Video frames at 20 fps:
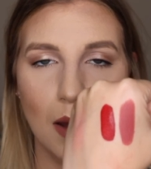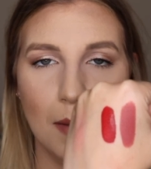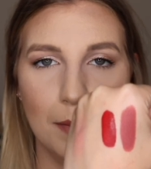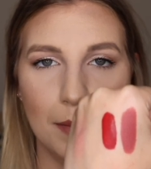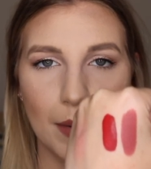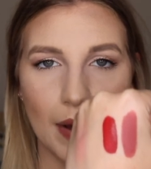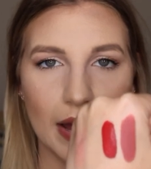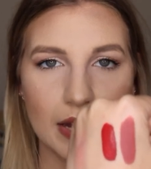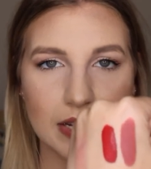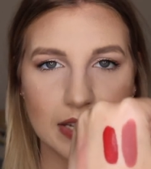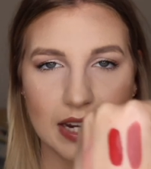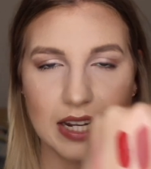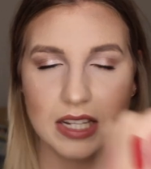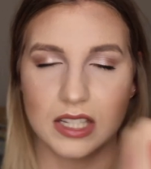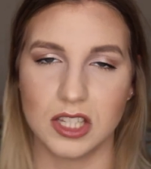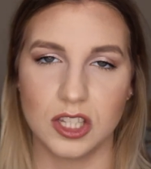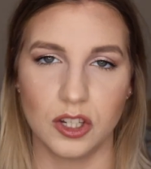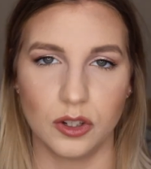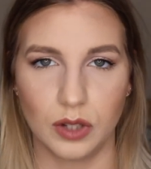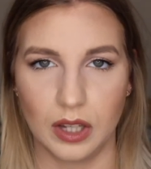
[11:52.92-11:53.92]
but
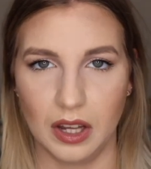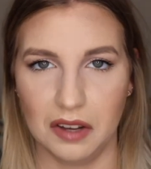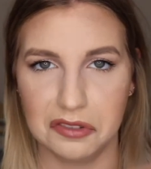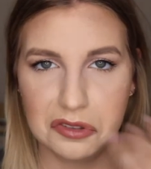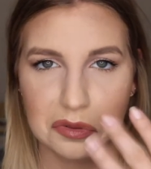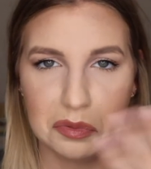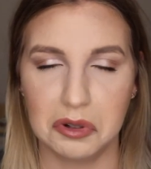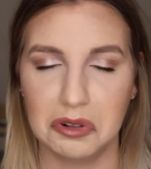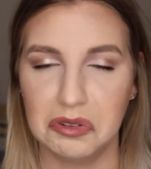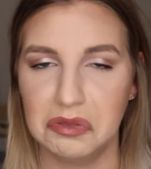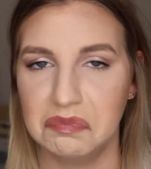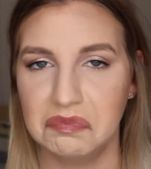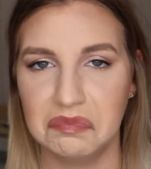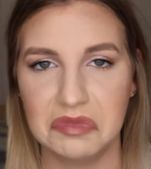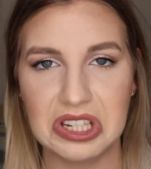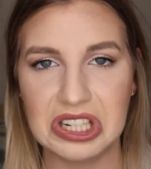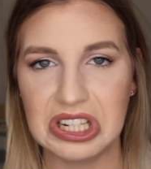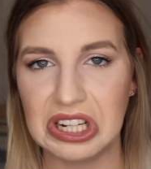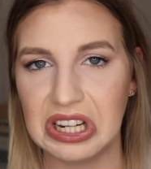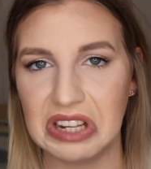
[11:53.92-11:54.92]
it's so comfortable
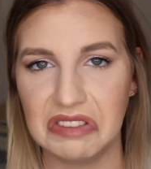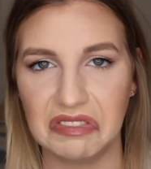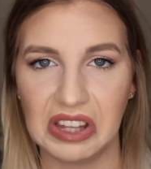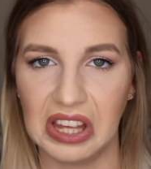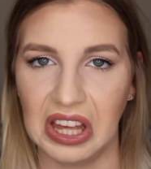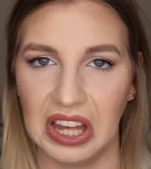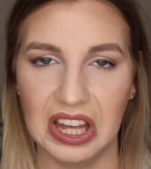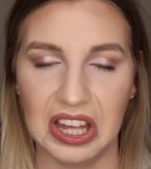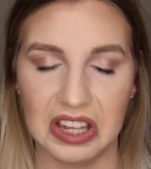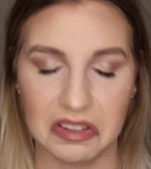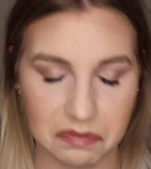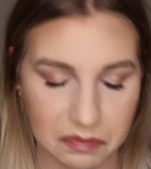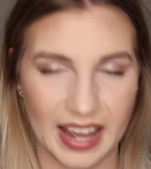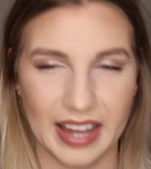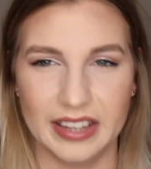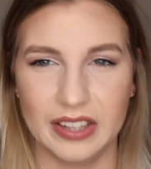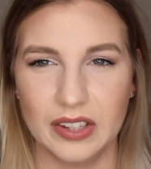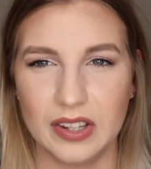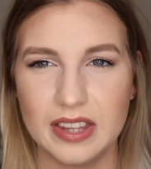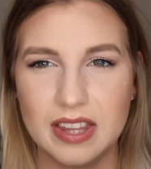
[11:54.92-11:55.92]
you don't even care
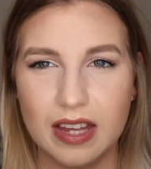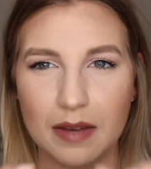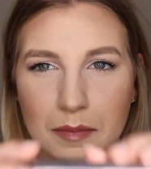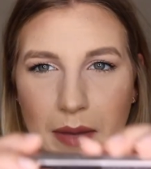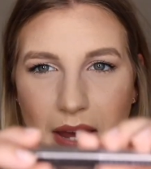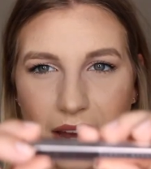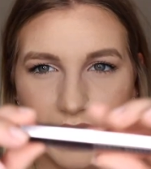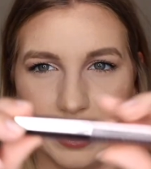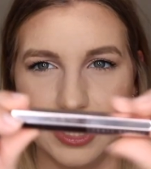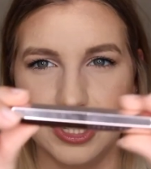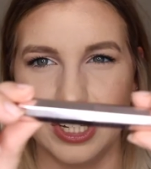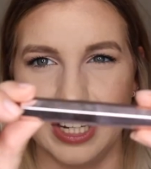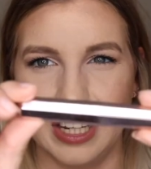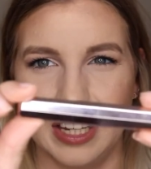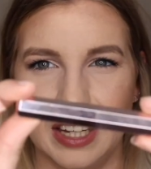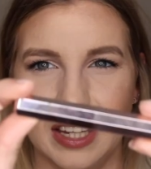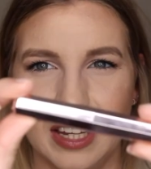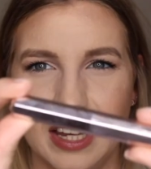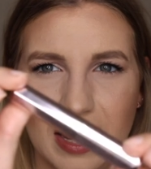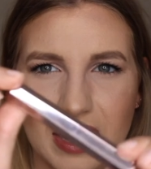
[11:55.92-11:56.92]
and look at that
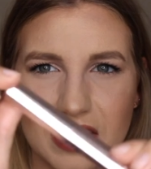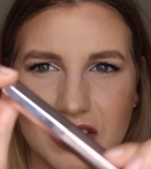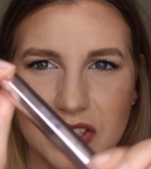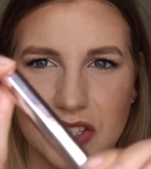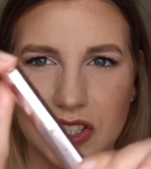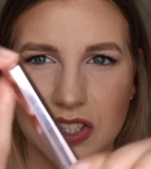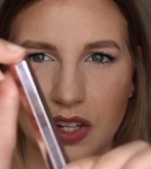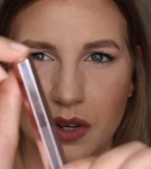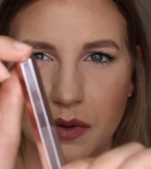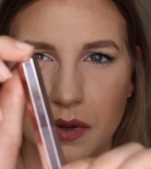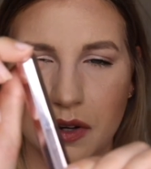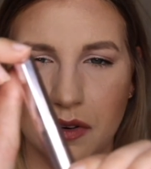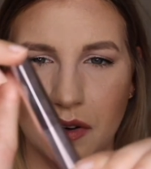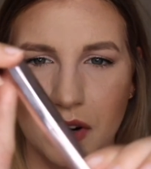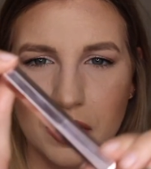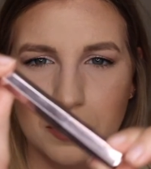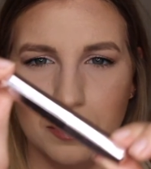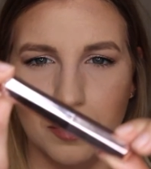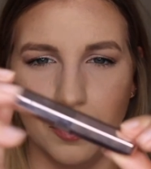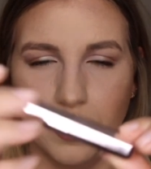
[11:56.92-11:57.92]
packaging it's so
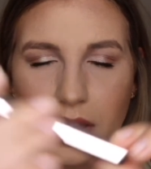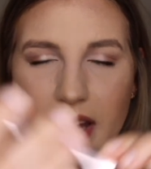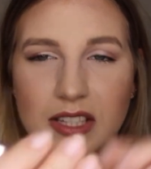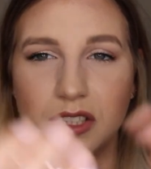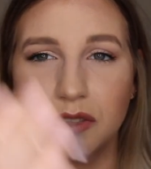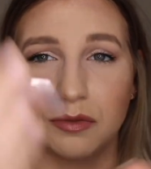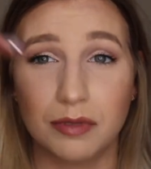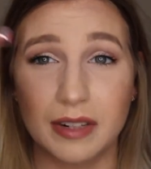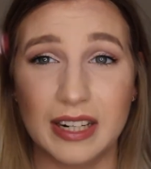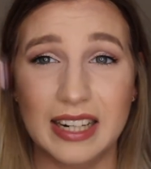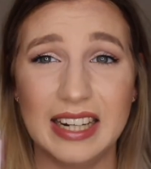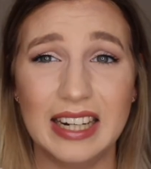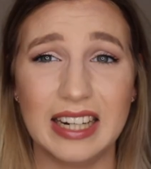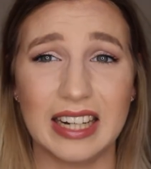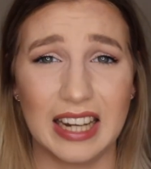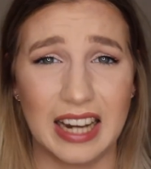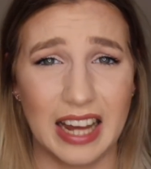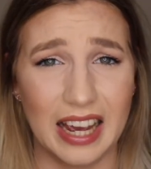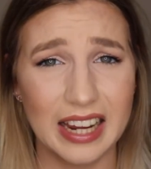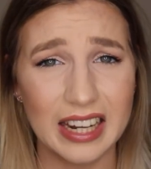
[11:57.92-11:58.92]
incredible it's really
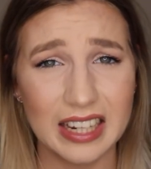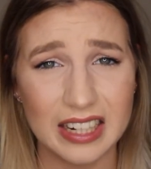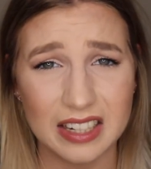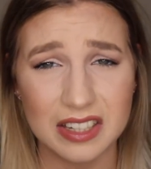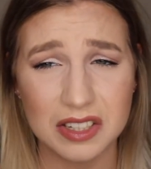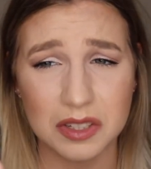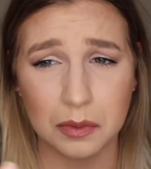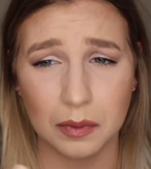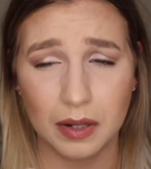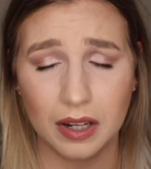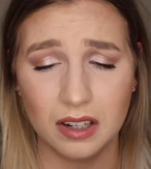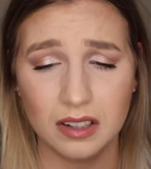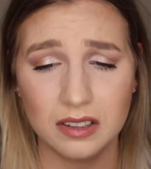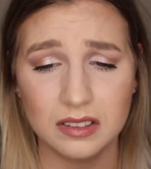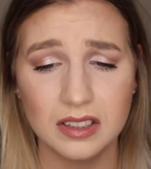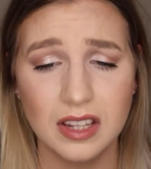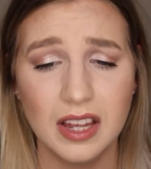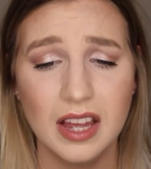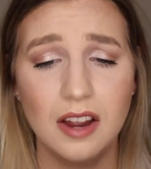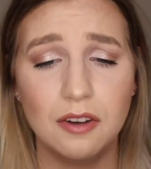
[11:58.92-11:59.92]
light as
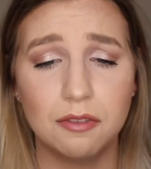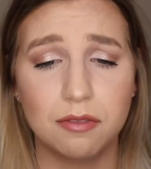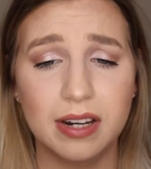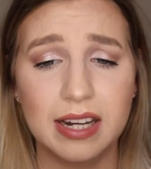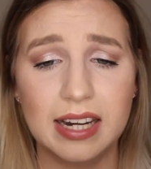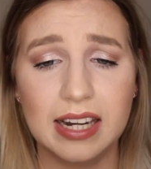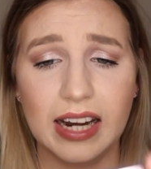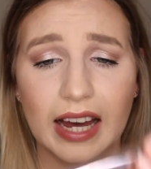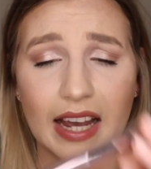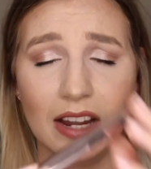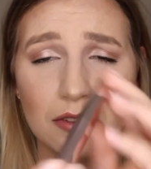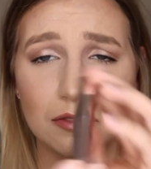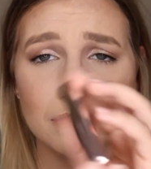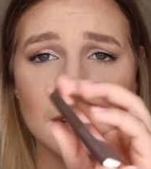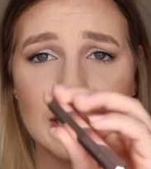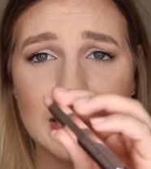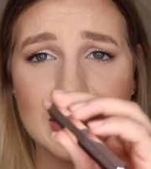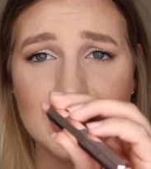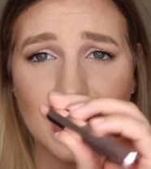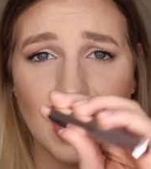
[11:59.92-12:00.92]
well really light
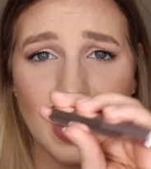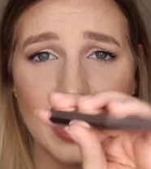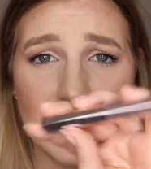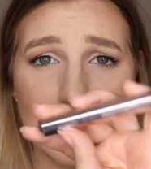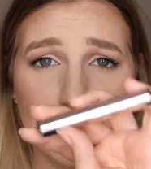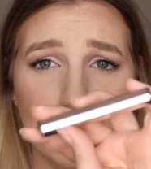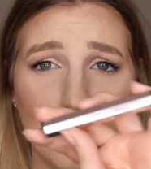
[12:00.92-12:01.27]
really tiny